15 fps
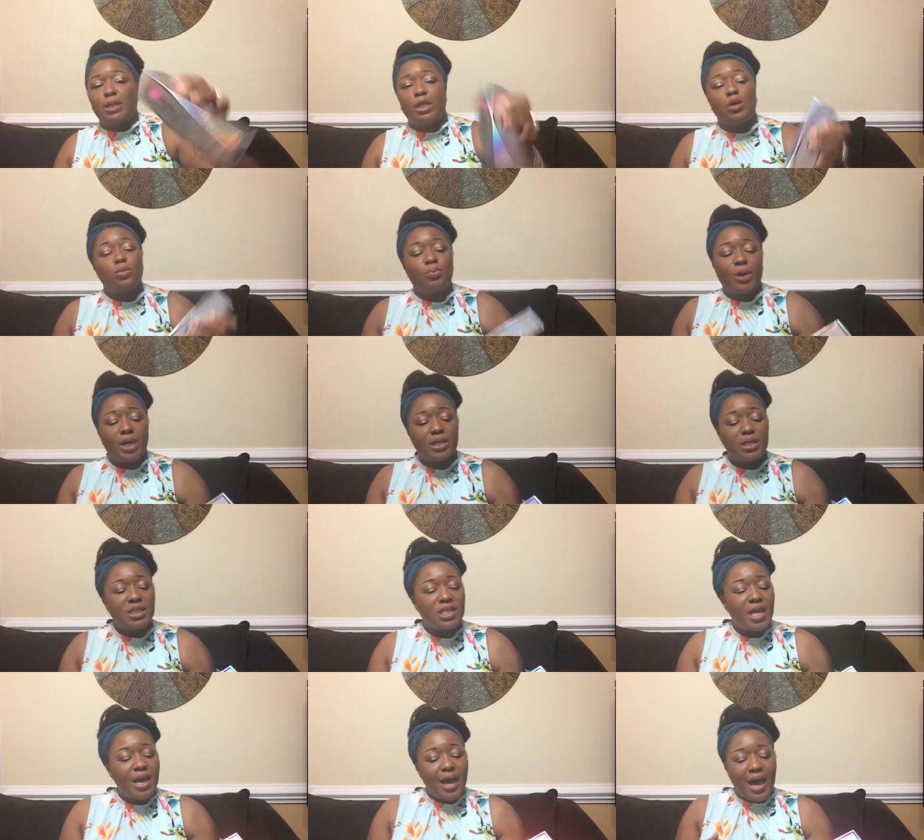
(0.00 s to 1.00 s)
Glow
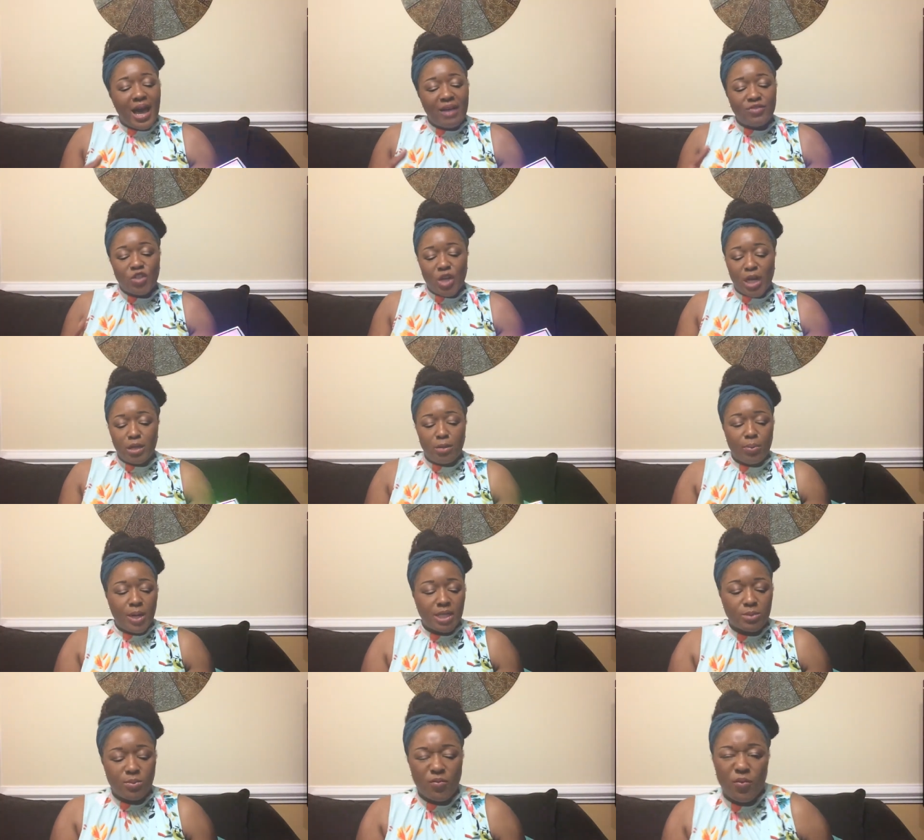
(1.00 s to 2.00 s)
products. I've tried the
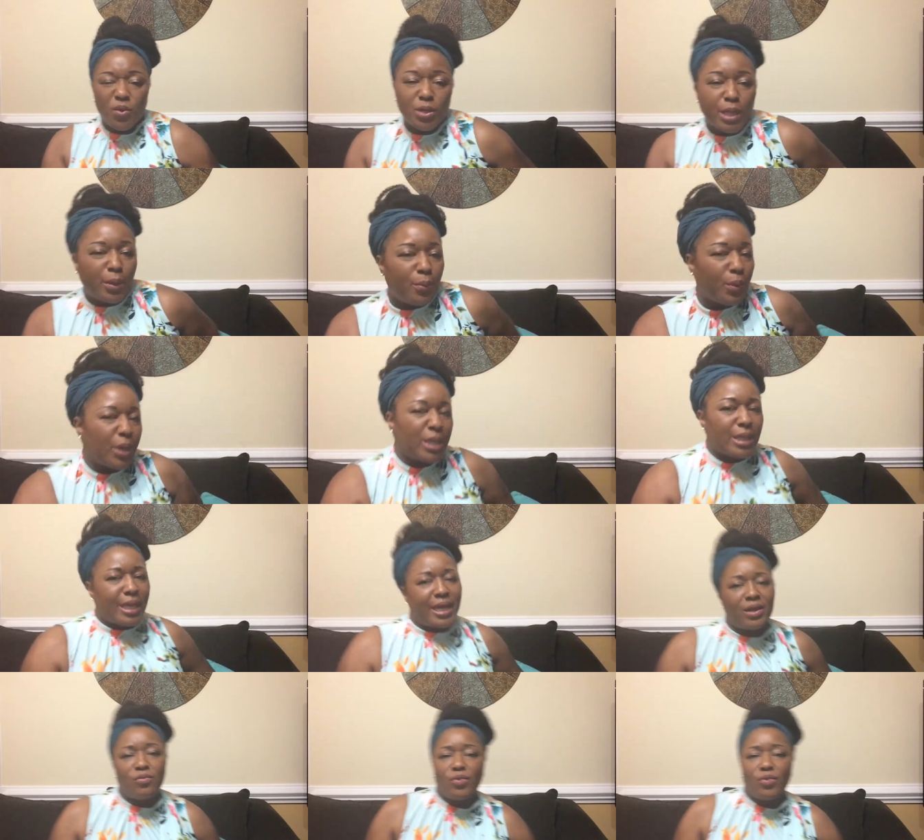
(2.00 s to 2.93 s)
products before. They weren't like